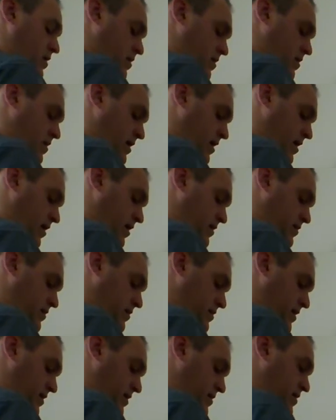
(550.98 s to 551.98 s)
this
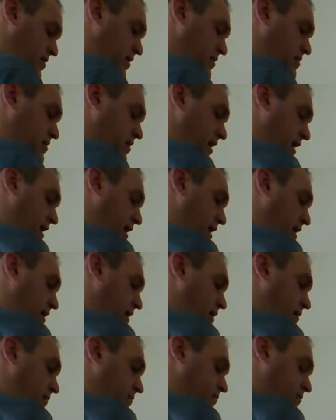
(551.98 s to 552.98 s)
distance D
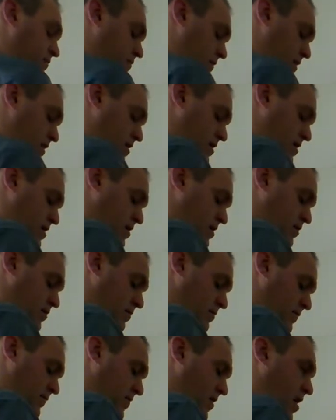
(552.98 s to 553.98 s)
here
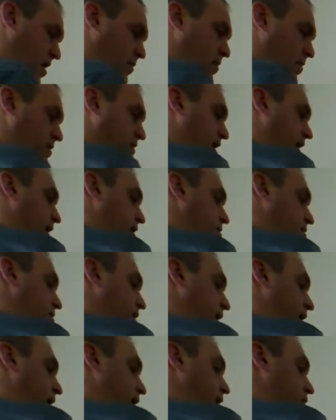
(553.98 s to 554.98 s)
from what they
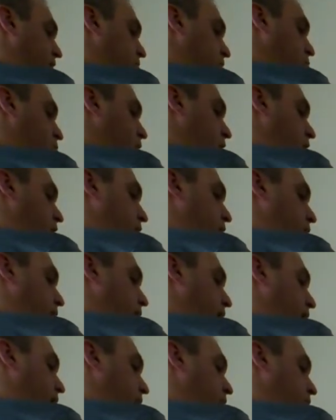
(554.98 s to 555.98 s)
say is the water
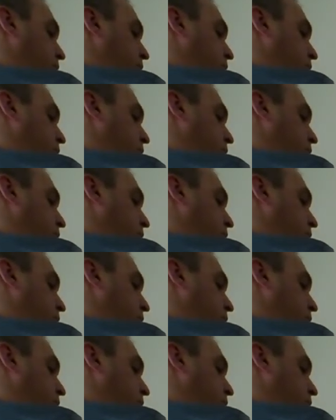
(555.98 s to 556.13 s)
ride